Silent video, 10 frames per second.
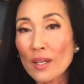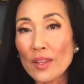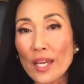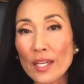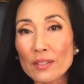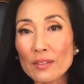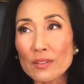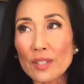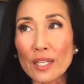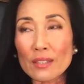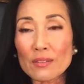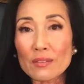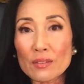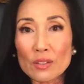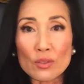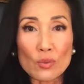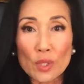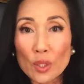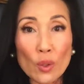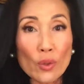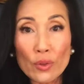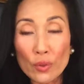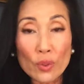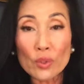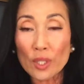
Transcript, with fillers: that that we go through,